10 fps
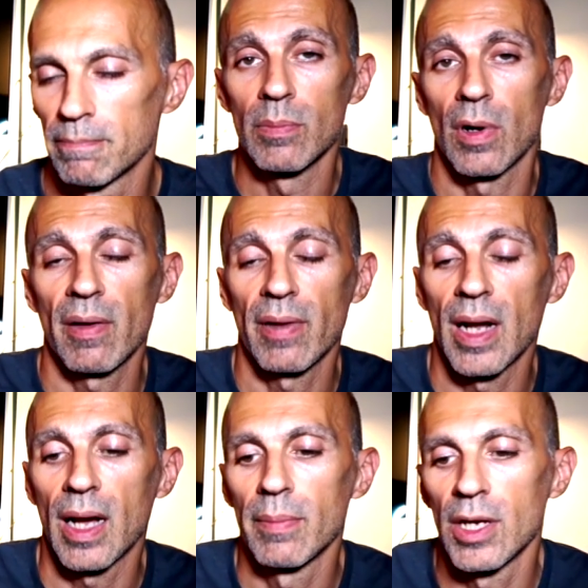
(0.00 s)
Moreover,
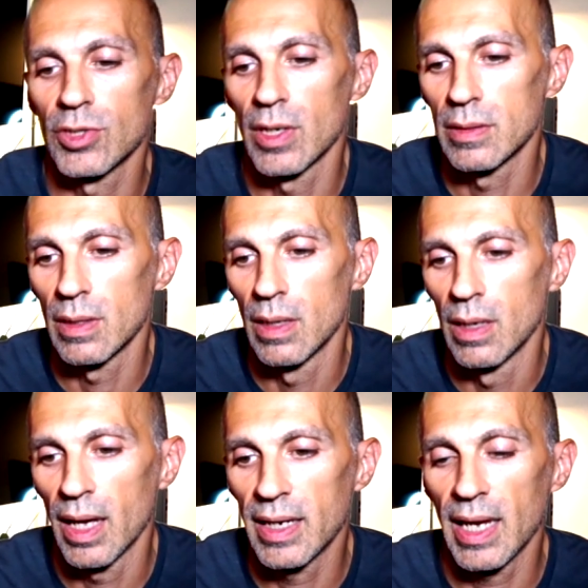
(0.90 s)
I measured
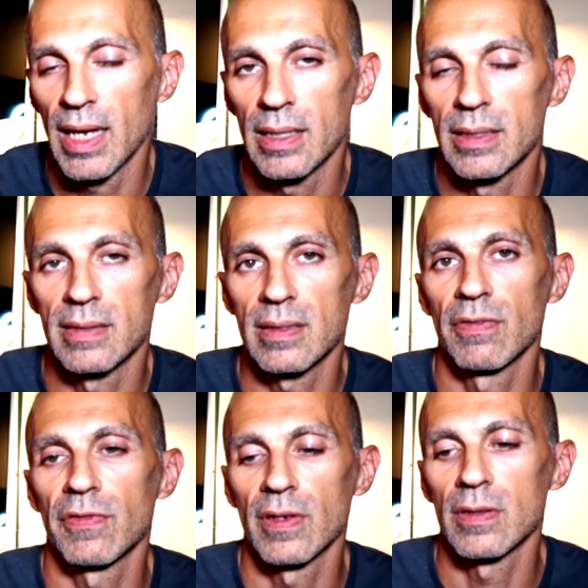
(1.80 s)
again the
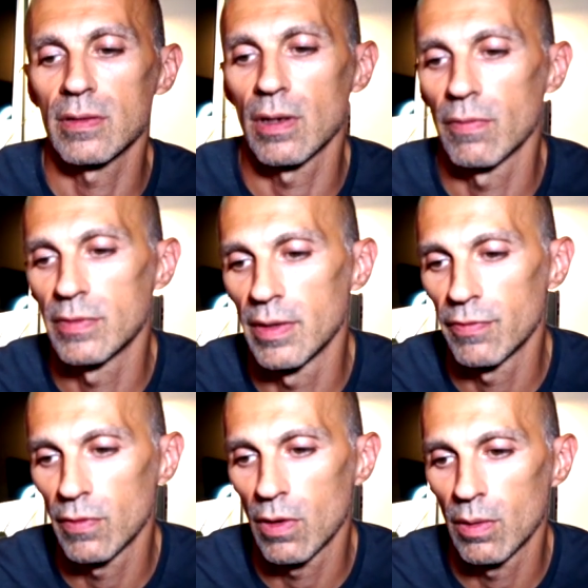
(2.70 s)
stiffness of the
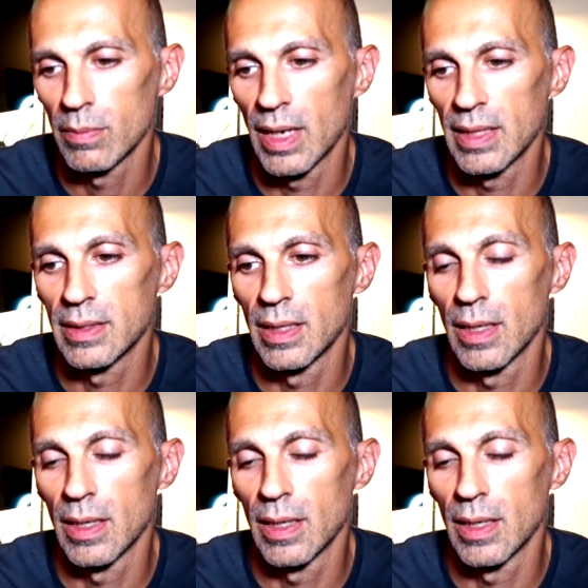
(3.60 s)
foam, and